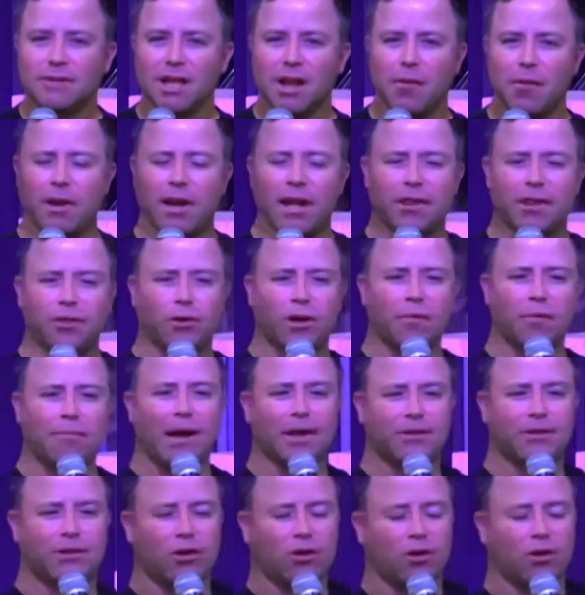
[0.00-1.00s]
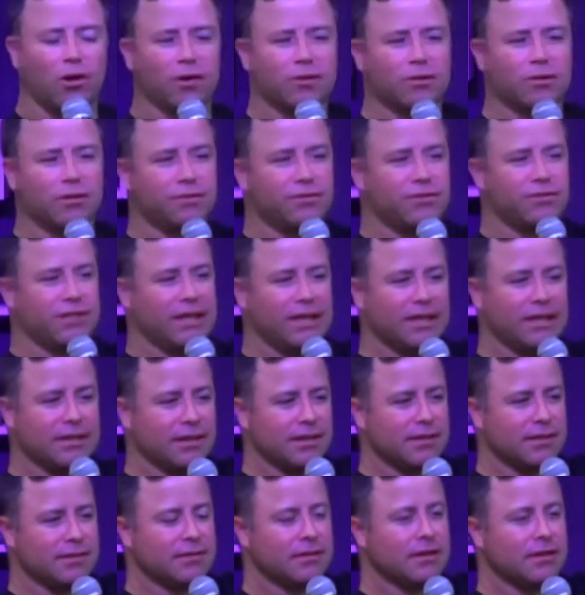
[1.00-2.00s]
When I thought about the cross of
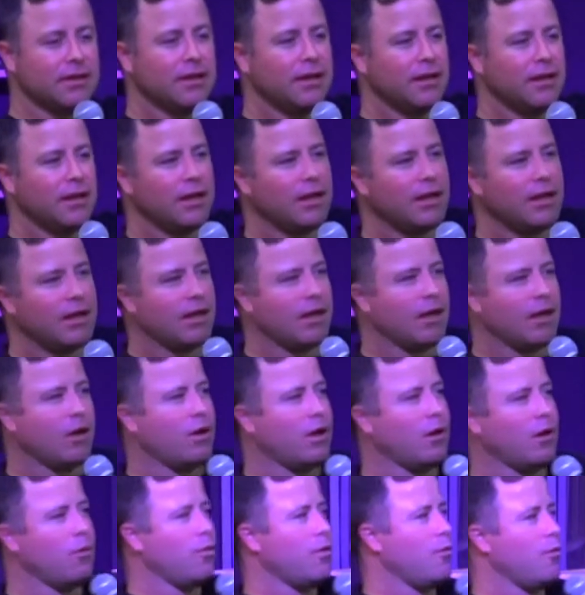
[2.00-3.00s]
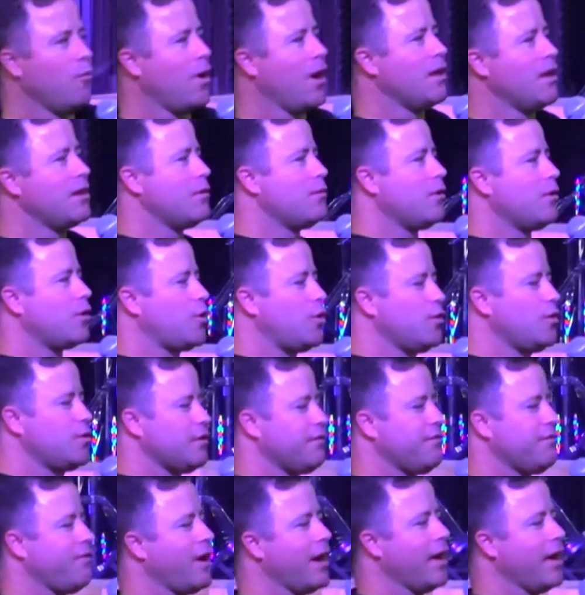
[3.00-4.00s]
Jesus, While they were
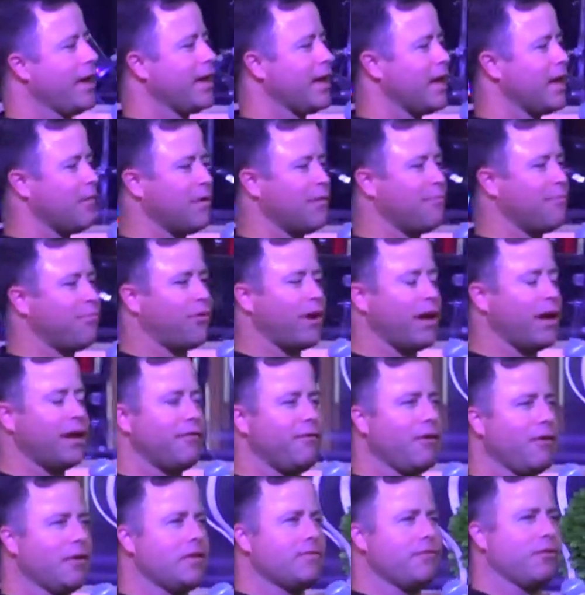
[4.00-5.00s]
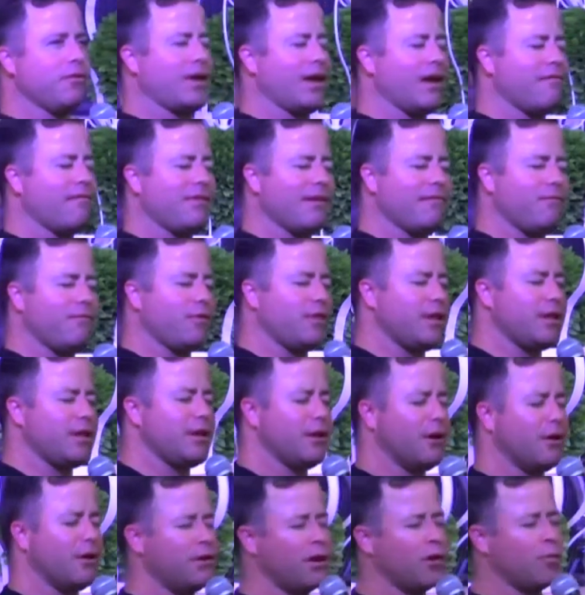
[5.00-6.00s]
crucifying him, he prayed, Father, forgive them, for they
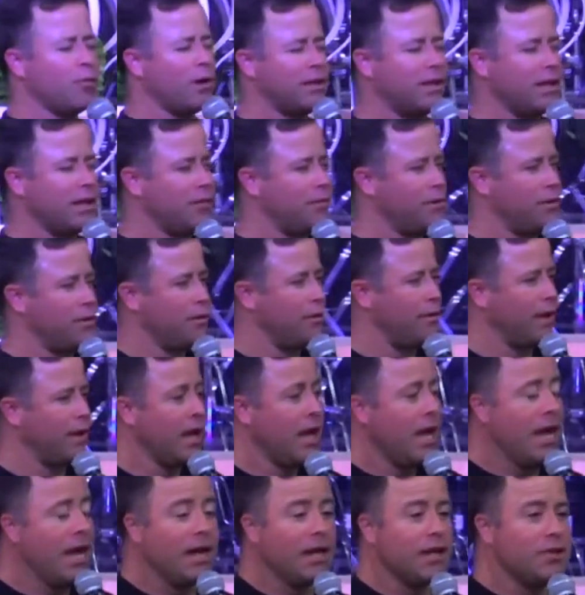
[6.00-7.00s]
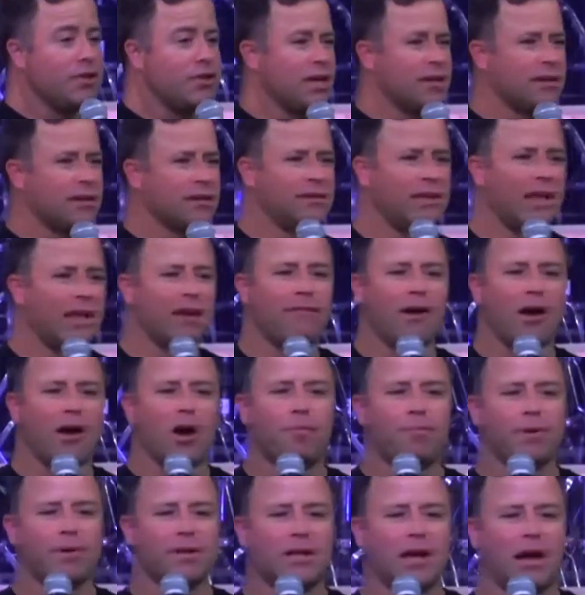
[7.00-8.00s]
know not what they were doing. Jesus never
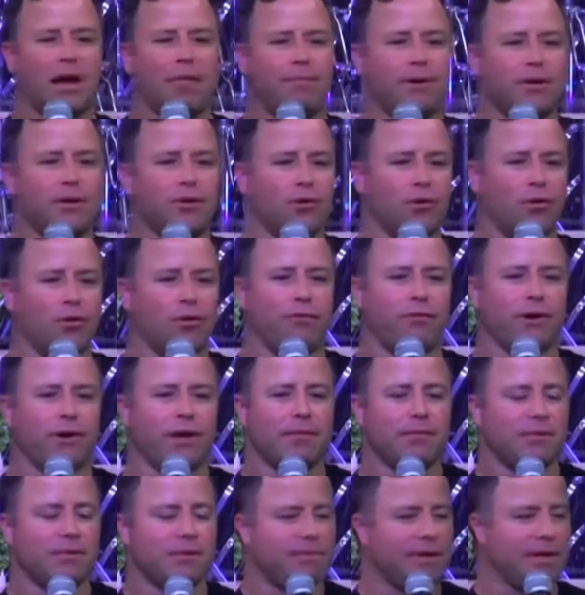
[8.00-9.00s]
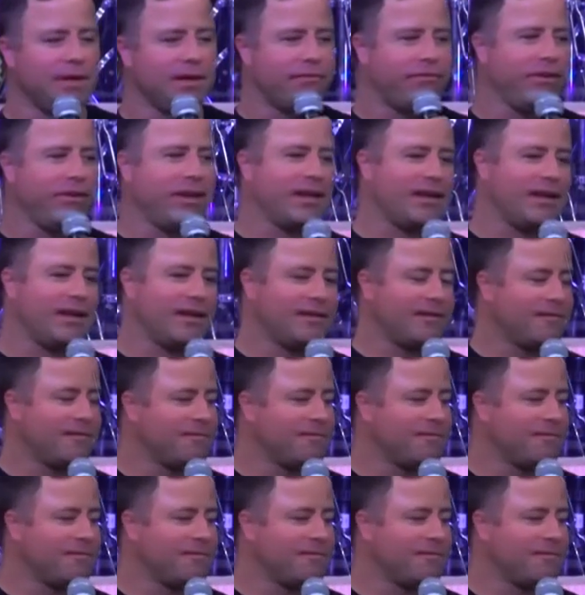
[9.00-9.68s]
opened up a door for him to be offended.